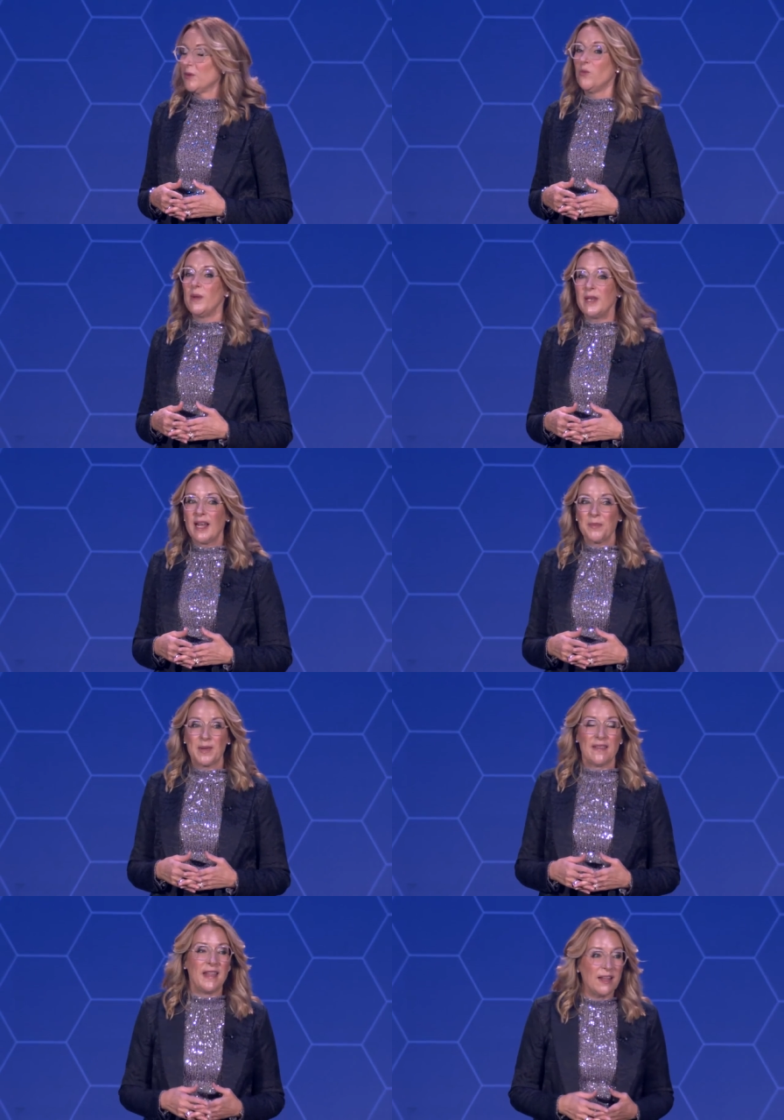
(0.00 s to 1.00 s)
Women Up,
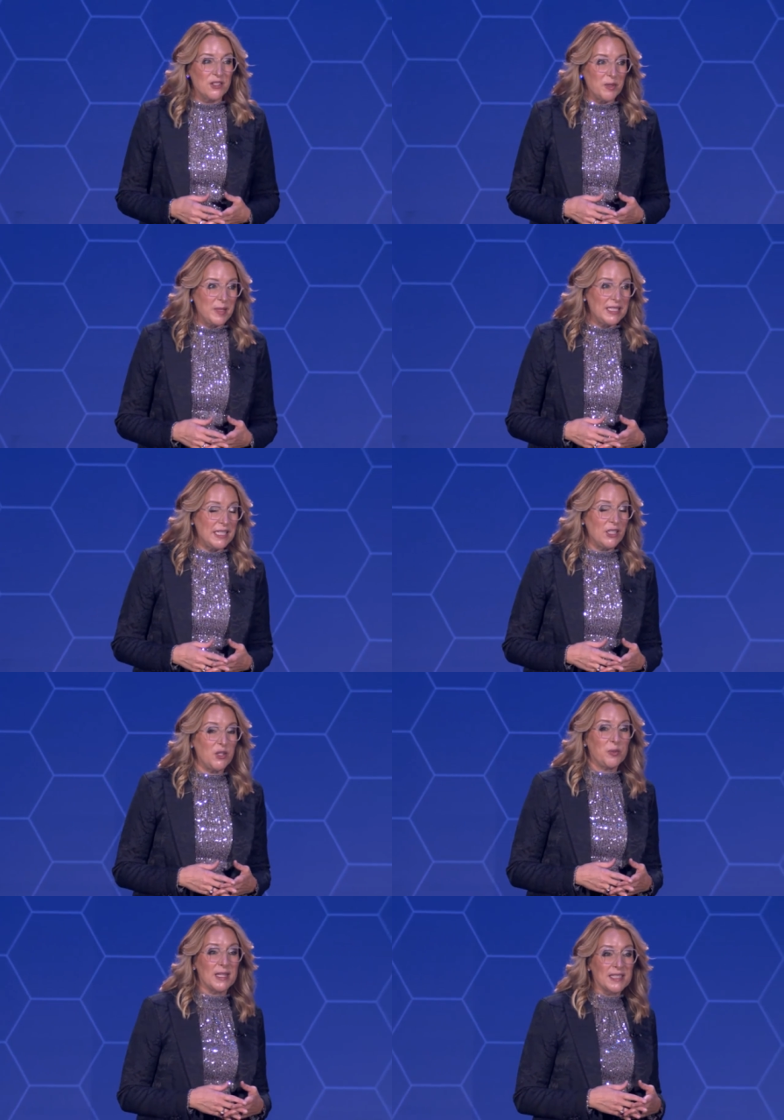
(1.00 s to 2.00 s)
and the L G B T Q
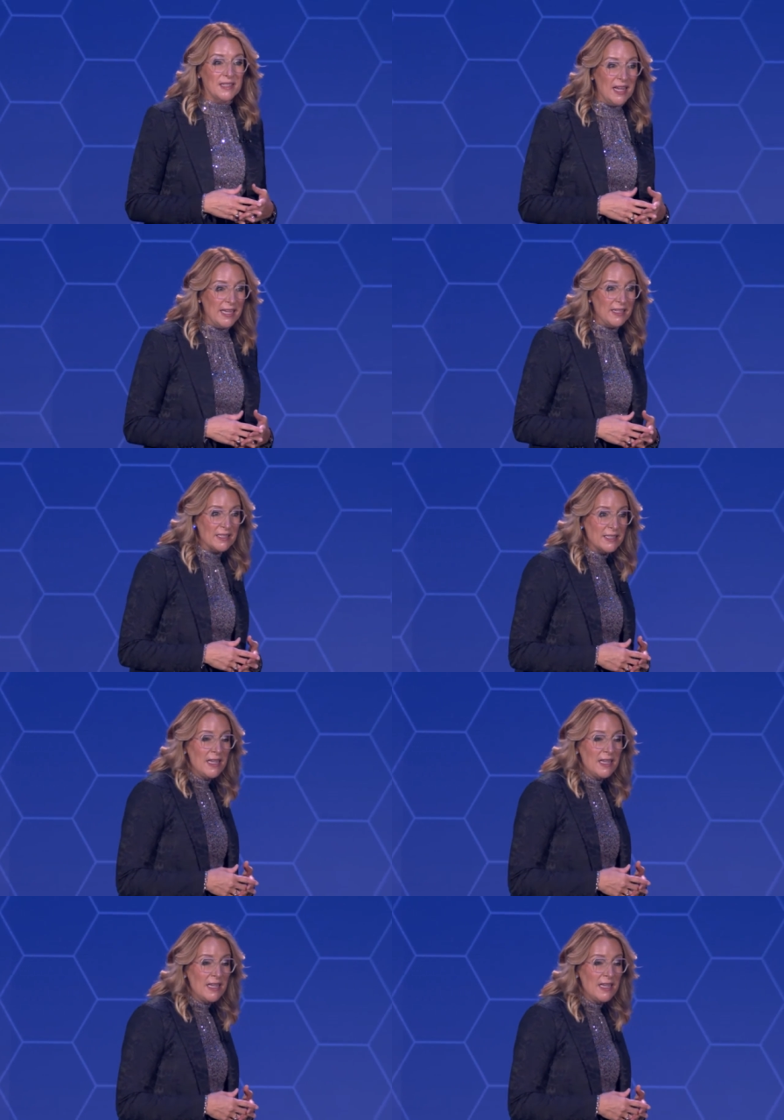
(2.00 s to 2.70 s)
plus Alliance